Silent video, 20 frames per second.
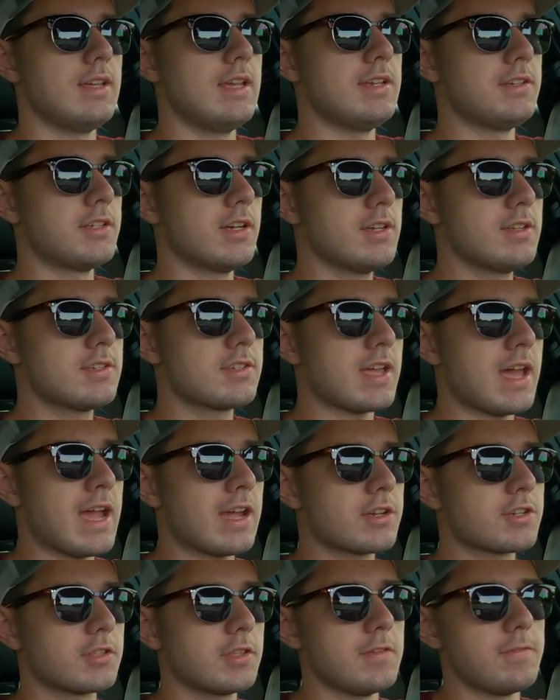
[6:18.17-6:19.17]
it does
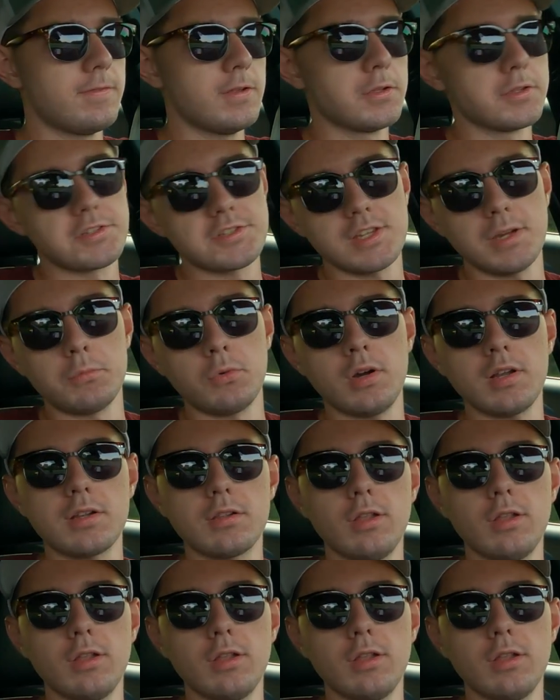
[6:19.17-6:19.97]
actually feel somewhat